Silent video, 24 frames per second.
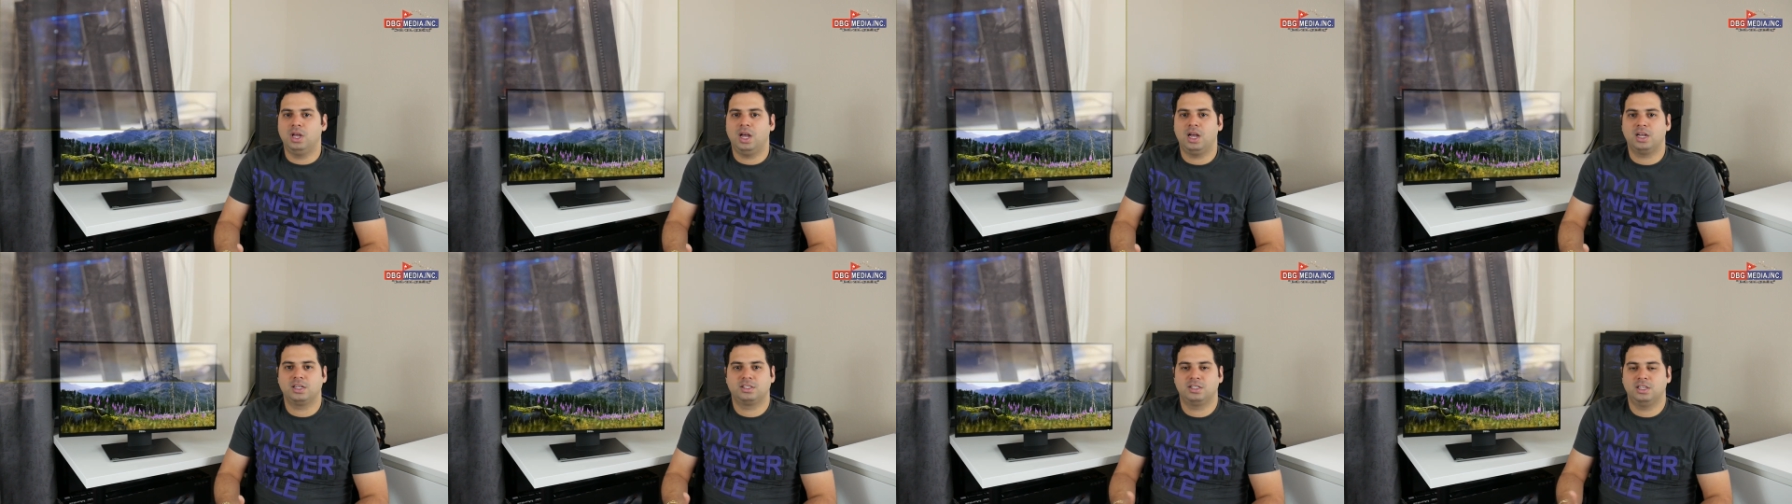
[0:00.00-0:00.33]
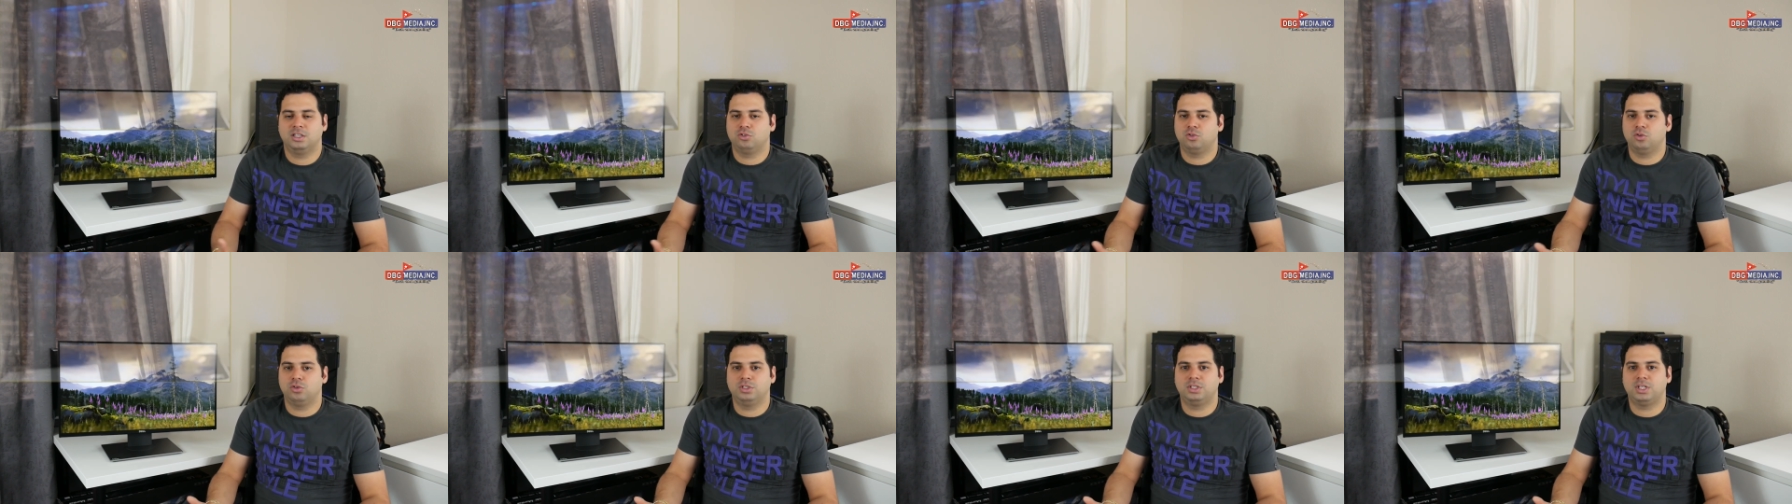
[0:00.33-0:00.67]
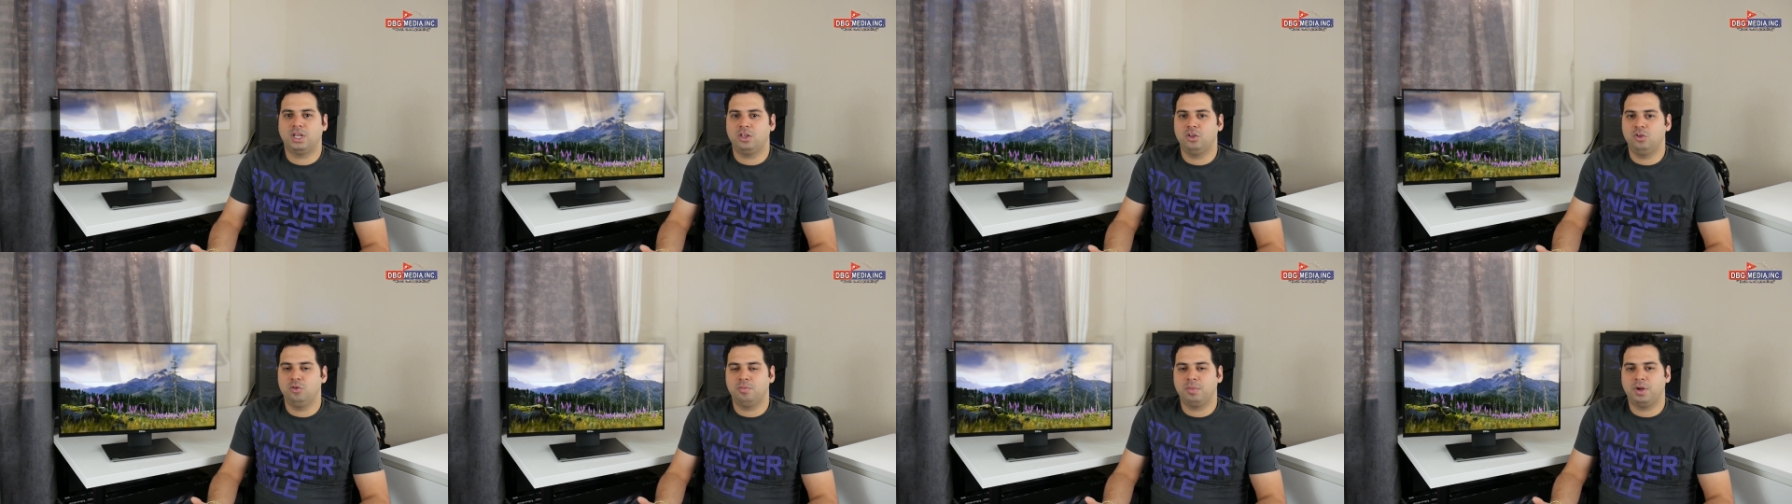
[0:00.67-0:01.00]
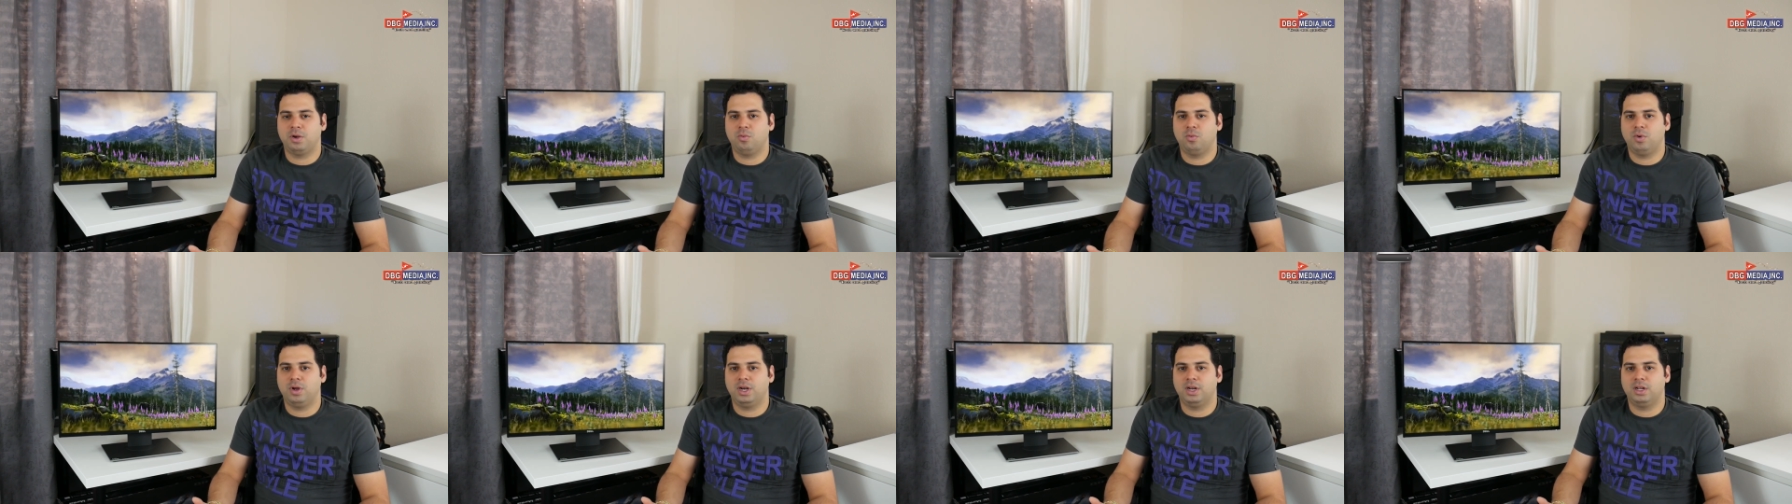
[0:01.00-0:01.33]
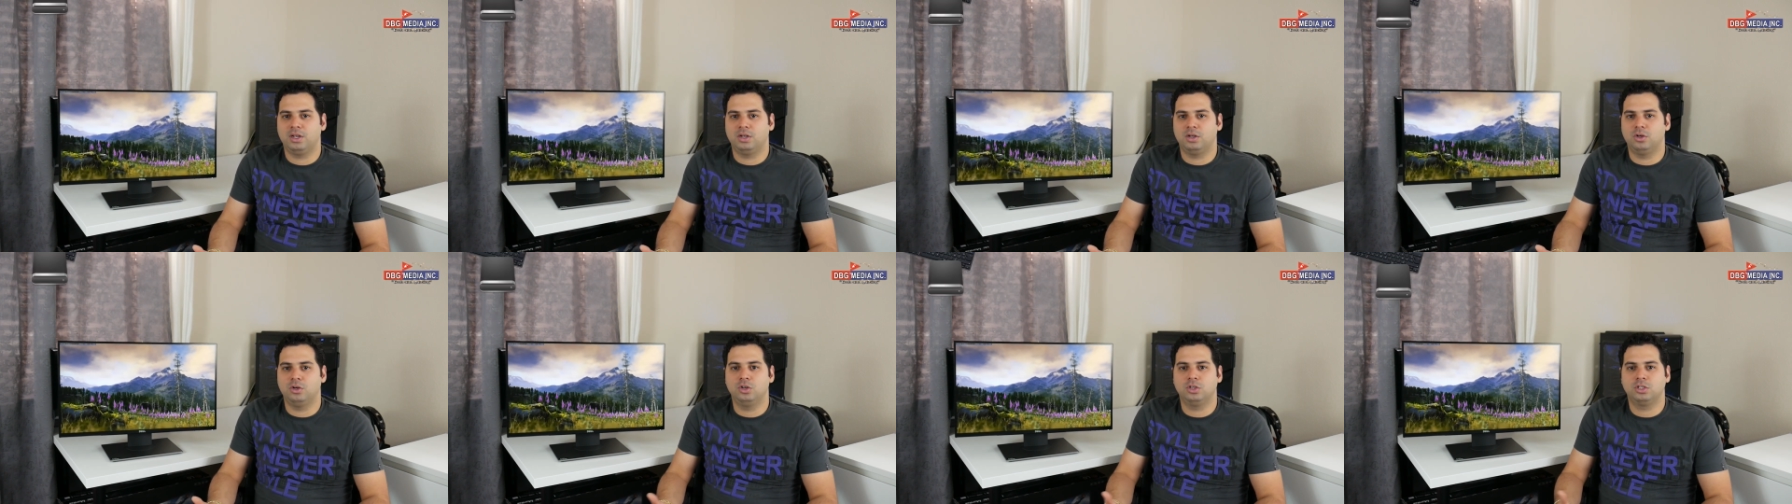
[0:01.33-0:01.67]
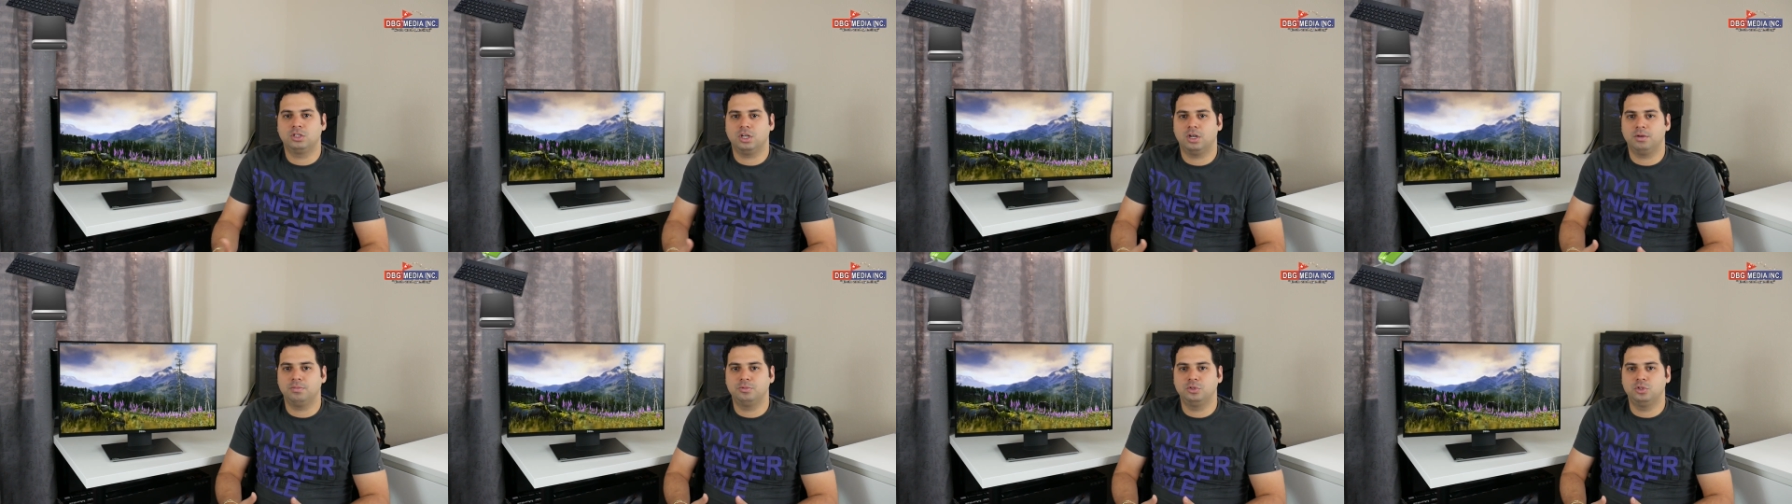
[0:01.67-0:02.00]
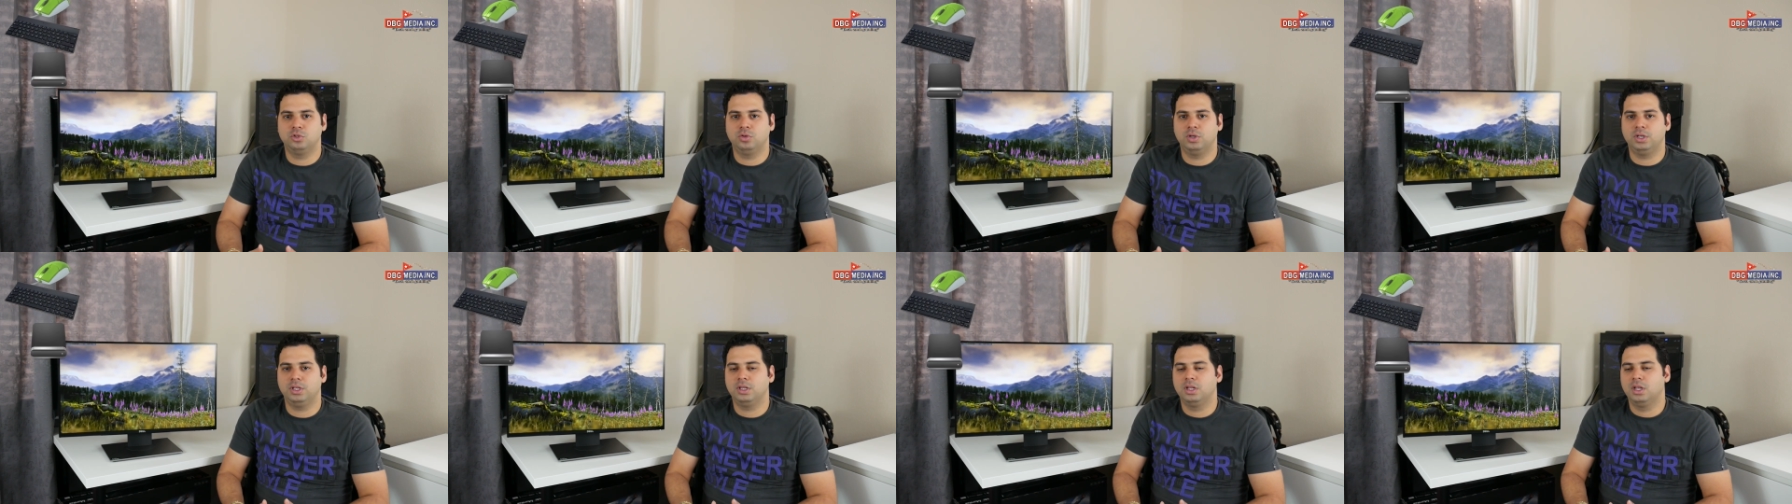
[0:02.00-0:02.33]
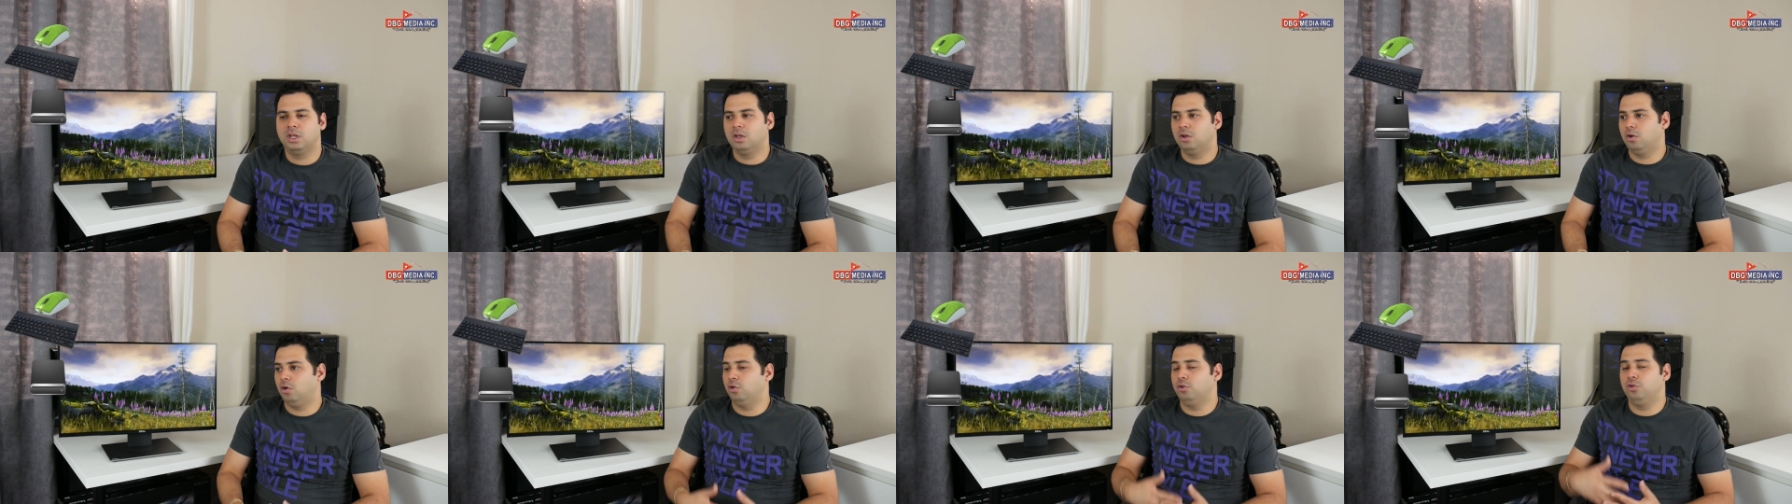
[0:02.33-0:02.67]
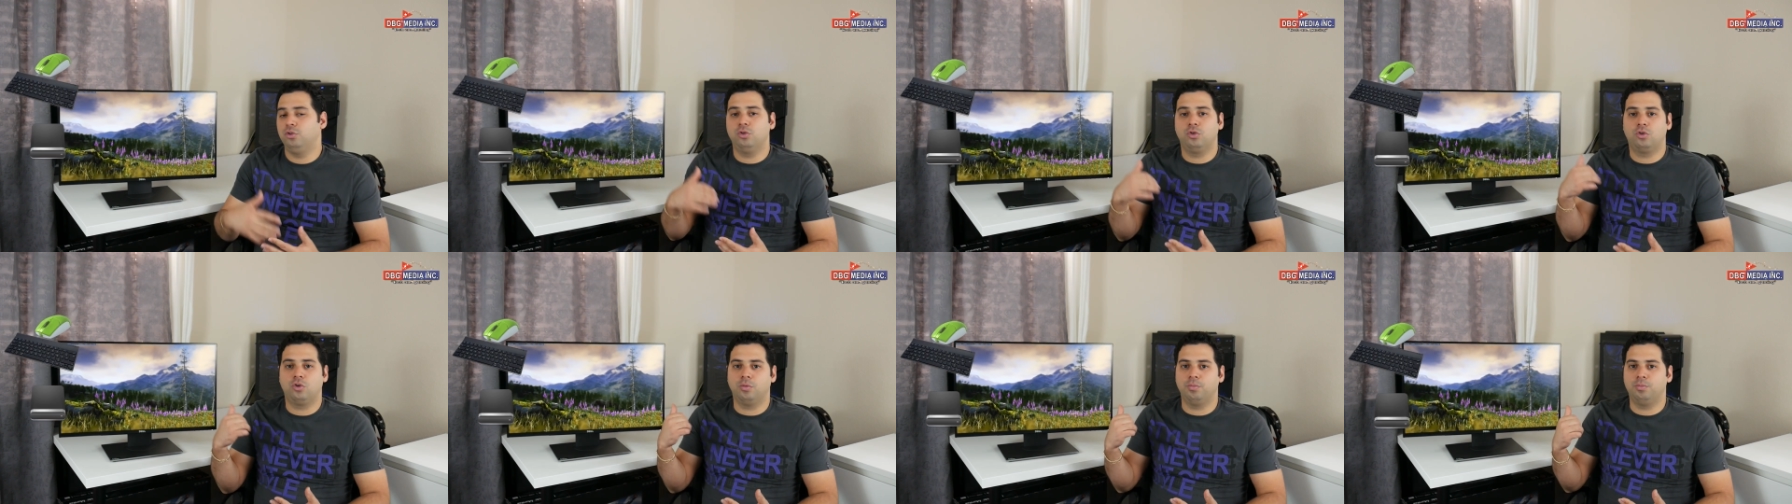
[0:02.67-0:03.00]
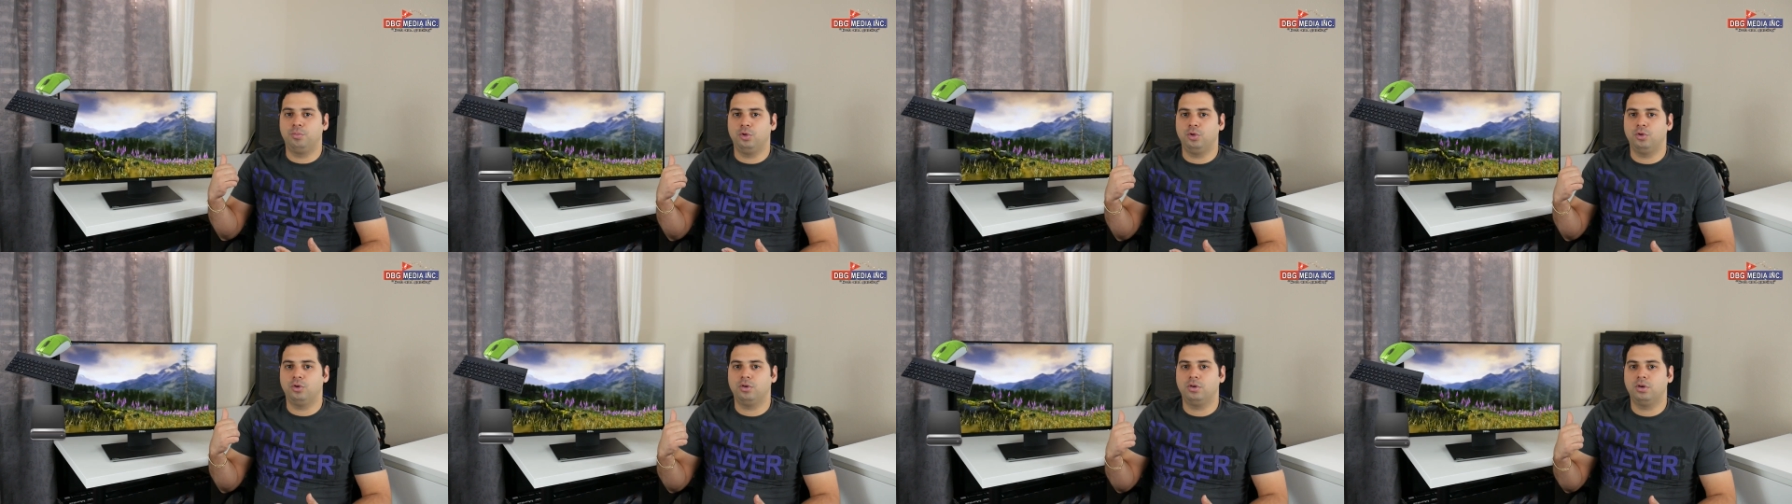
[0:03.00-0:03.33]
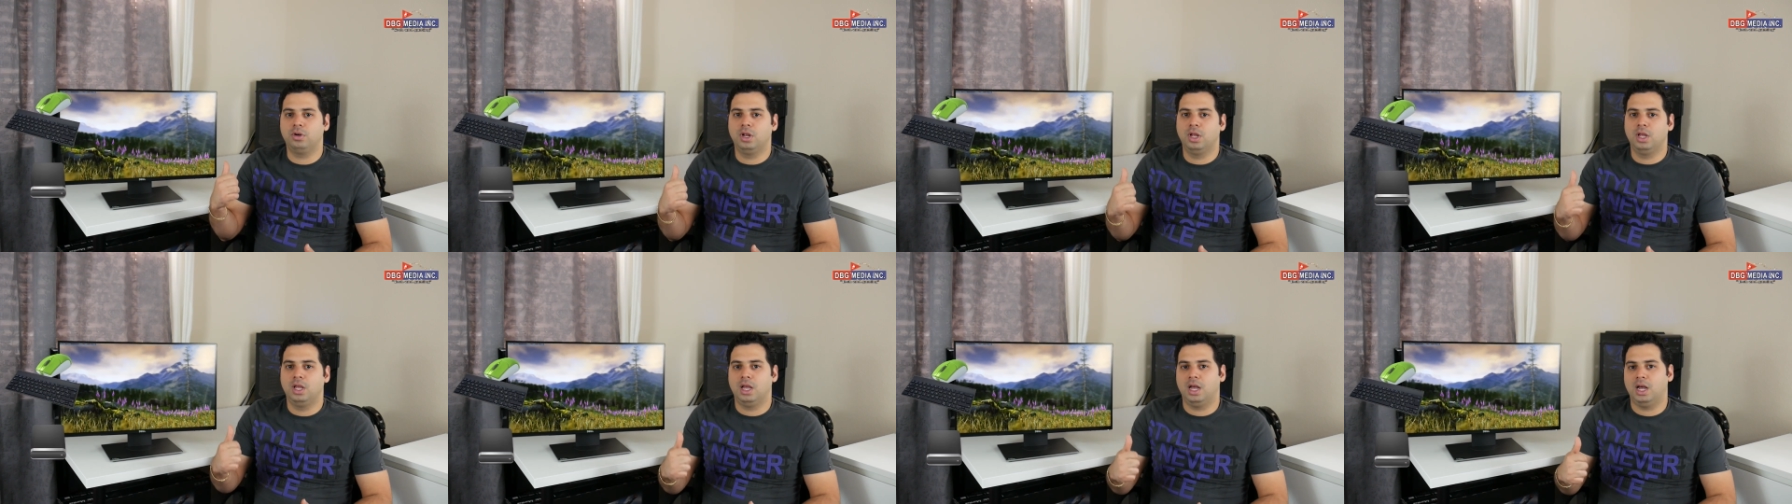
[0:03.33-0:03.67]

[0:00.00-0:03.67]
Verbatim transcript: accessories that you might want to hook up to it or your computer.